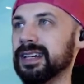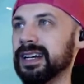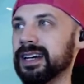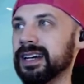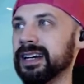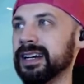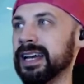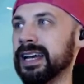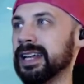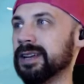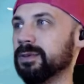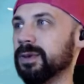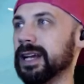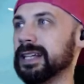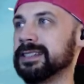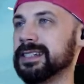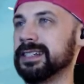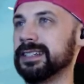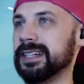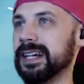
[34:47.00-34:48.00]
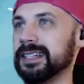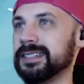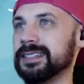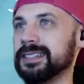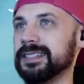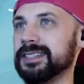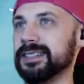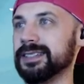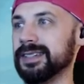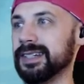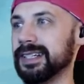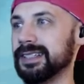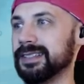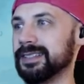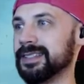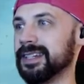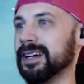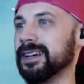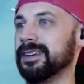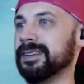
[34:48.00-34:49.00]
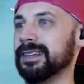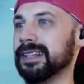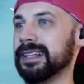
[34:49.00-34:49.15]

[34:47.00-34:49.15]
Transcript: They had to waste a dice to do it, so...